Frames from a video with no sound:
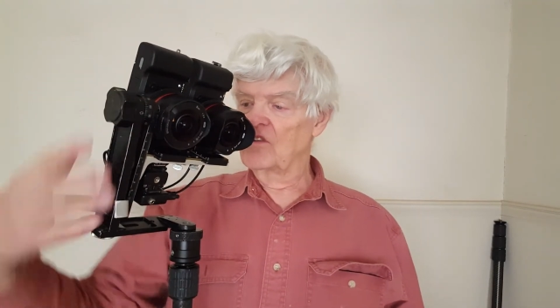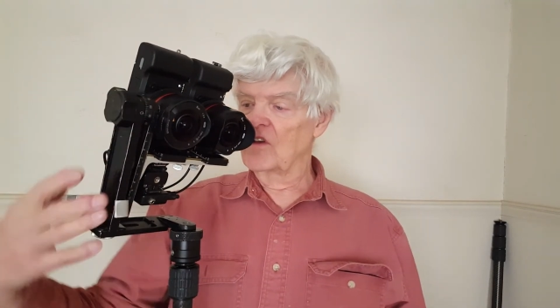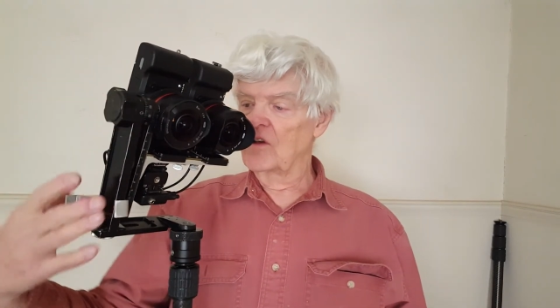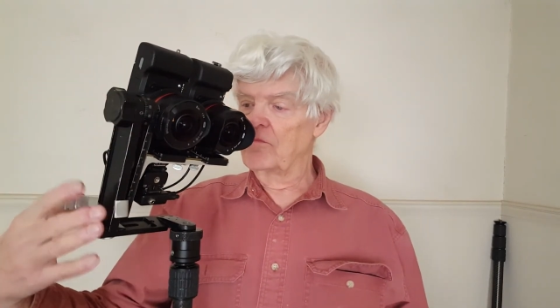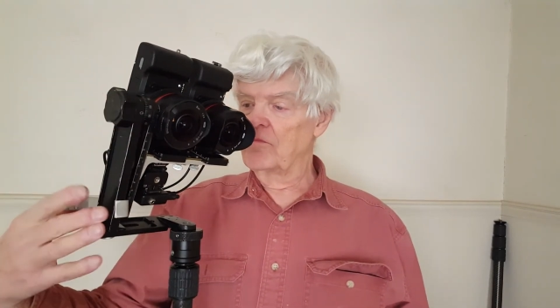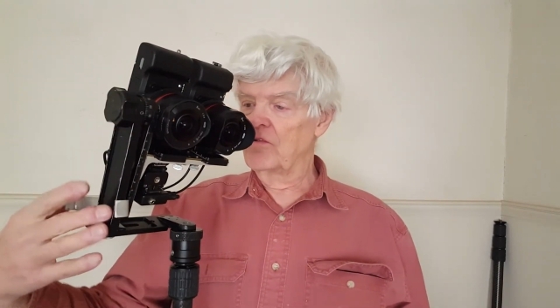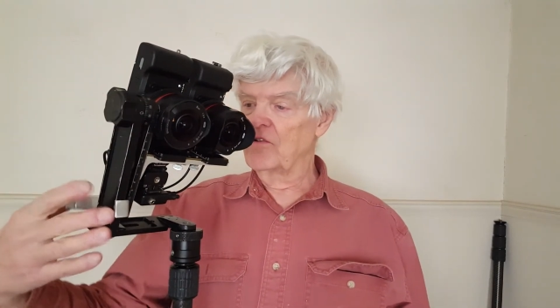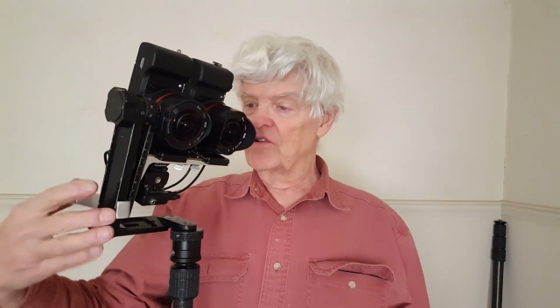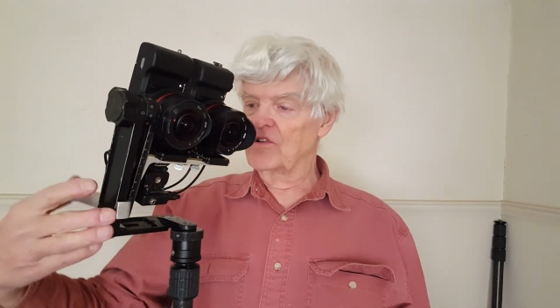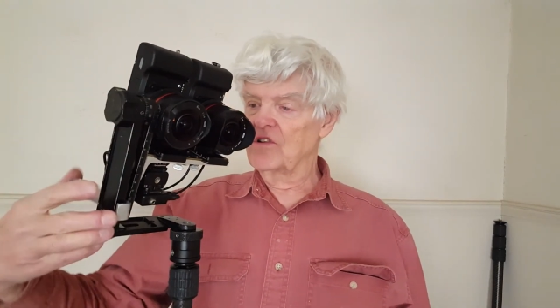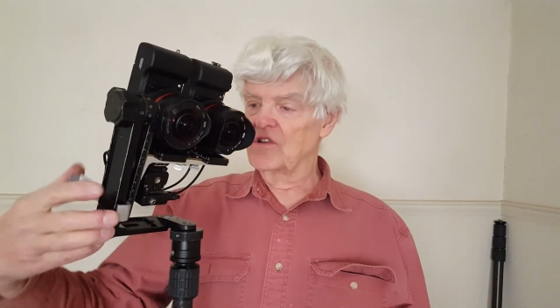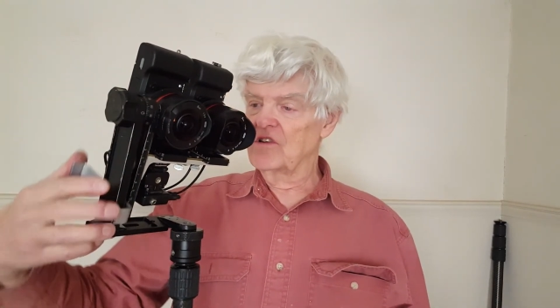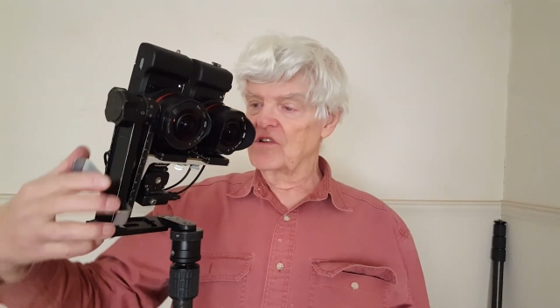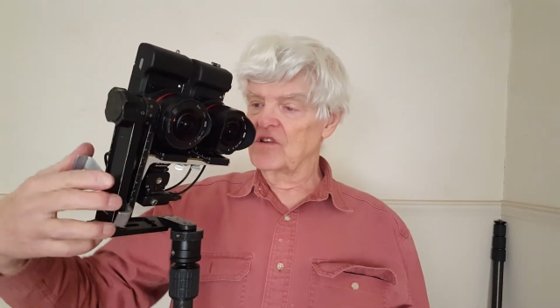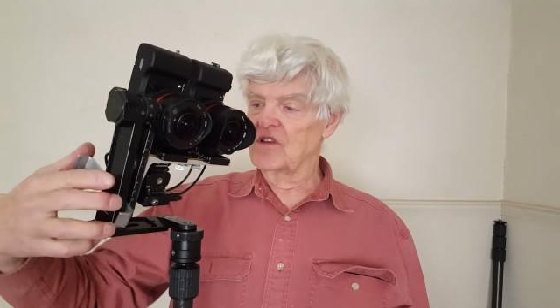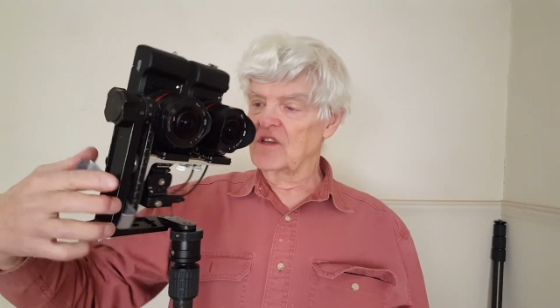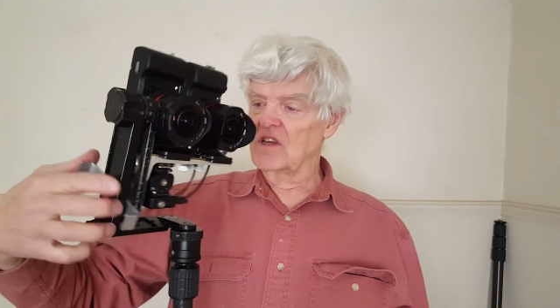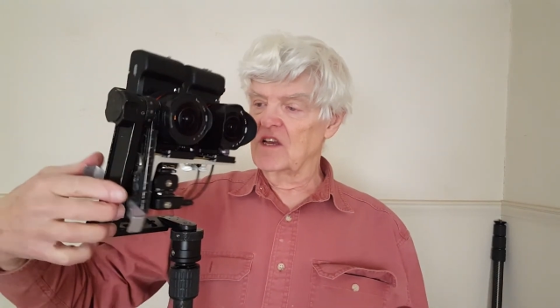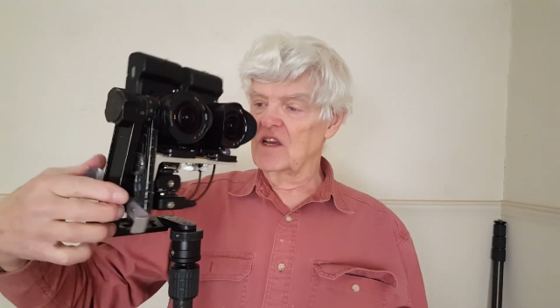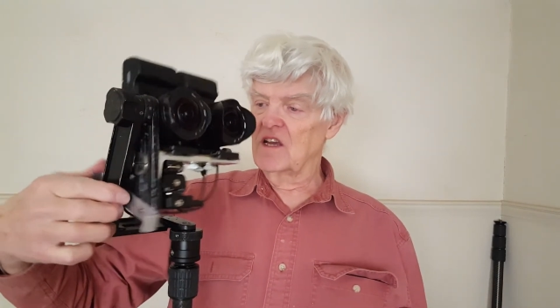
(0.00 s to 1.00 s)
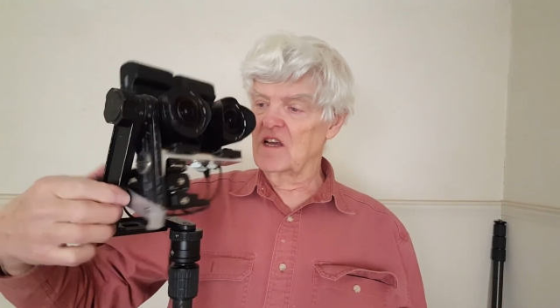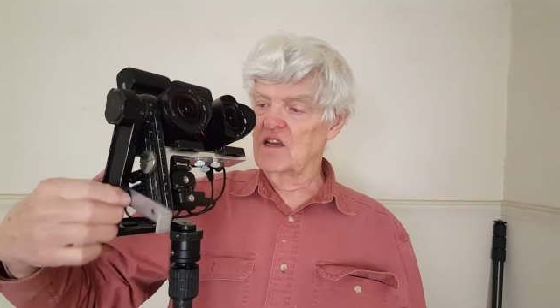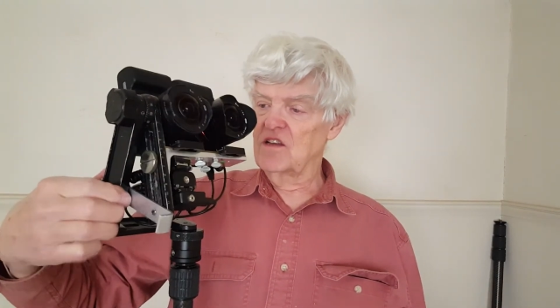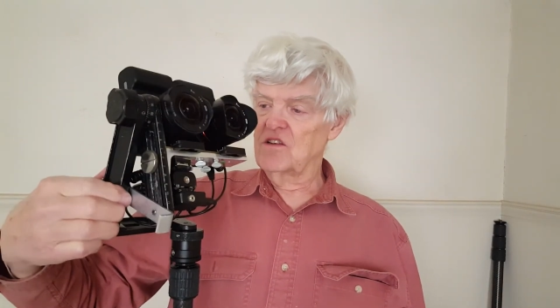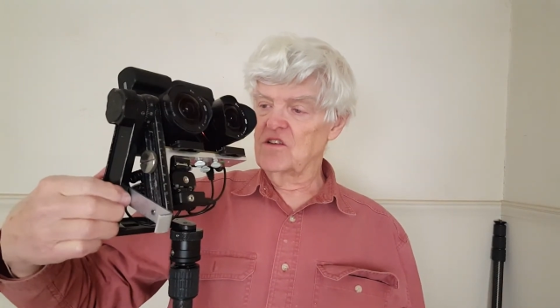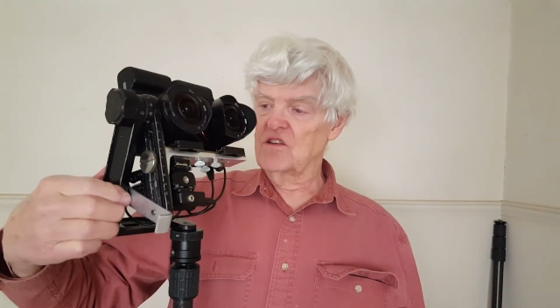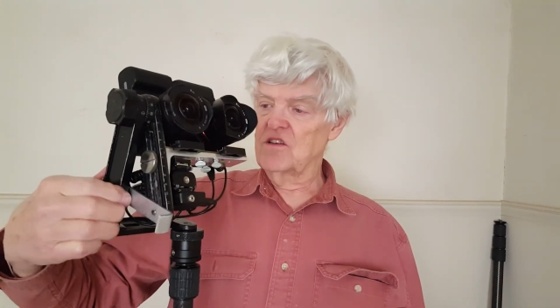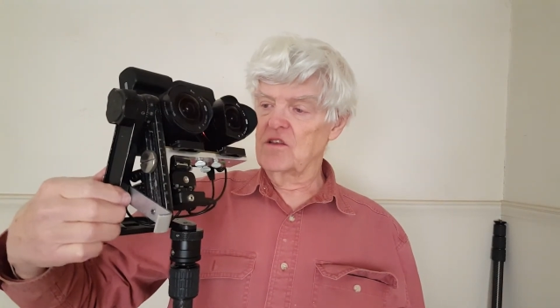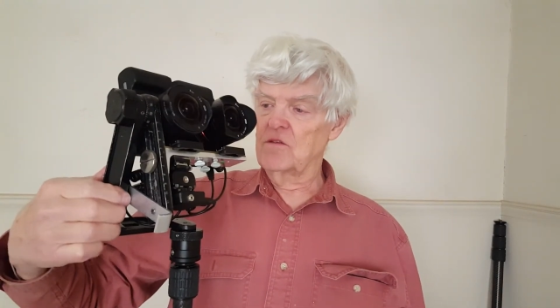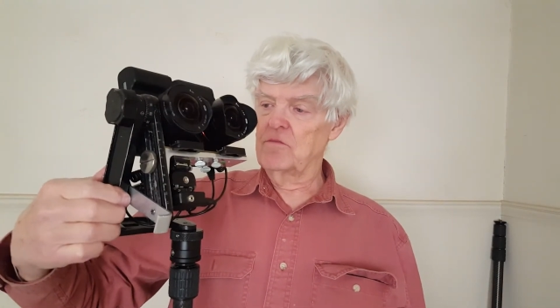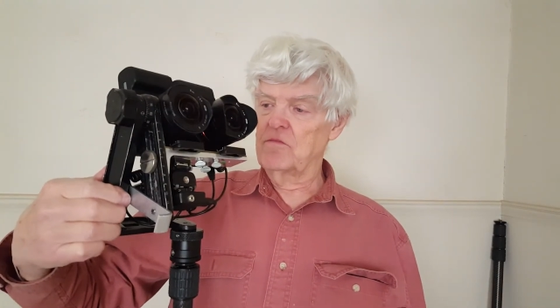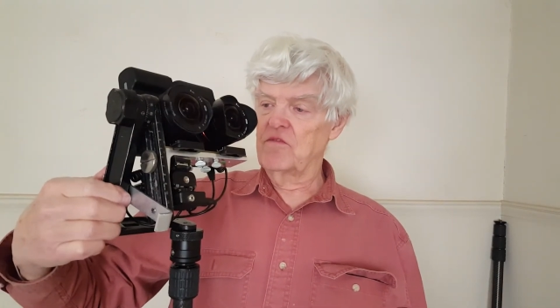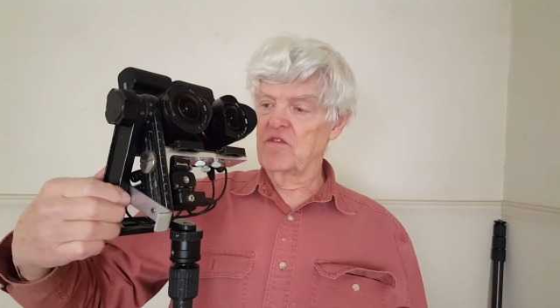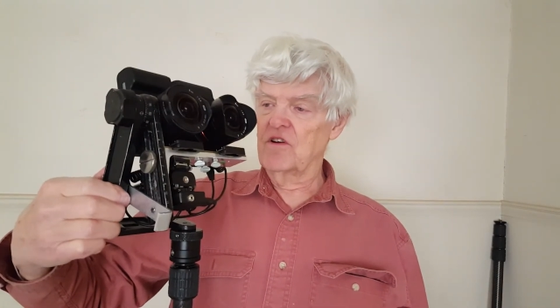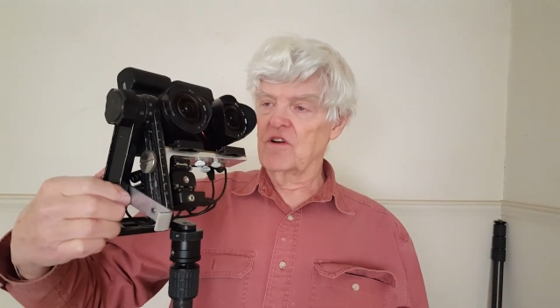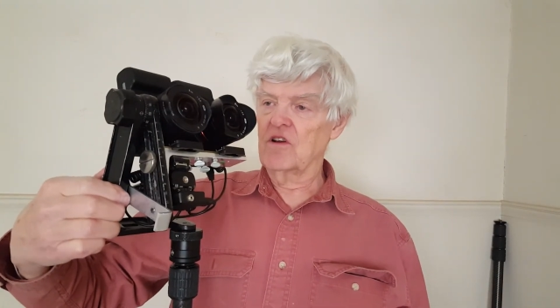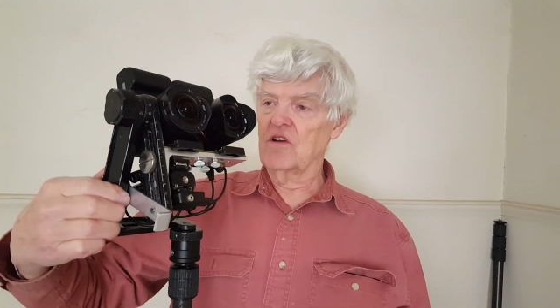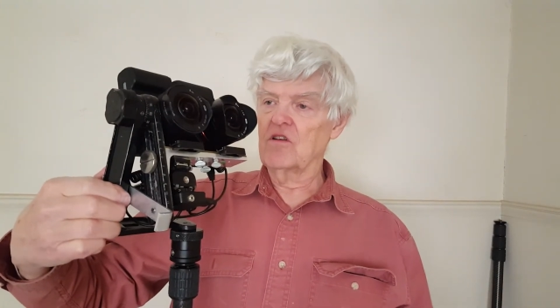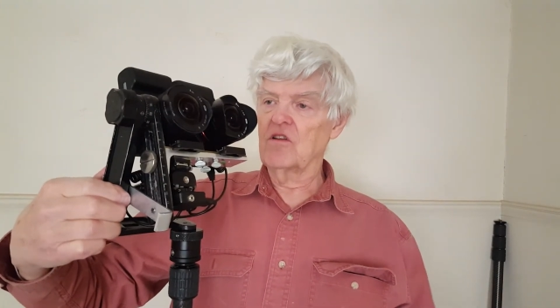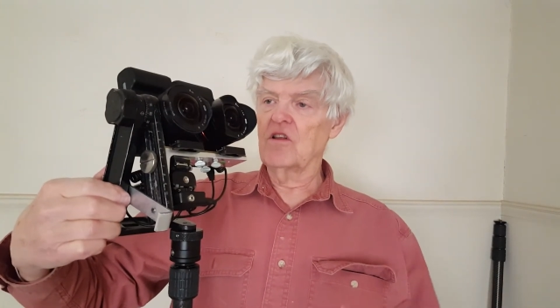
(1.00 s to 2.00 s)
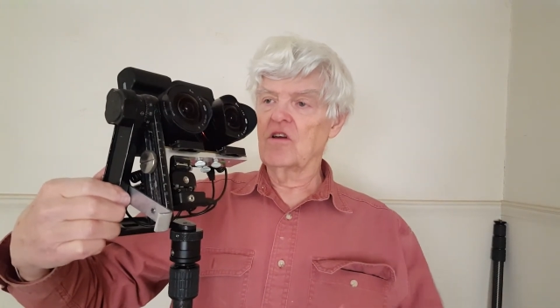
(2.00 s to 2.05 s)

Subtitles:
I push this thing against the vertical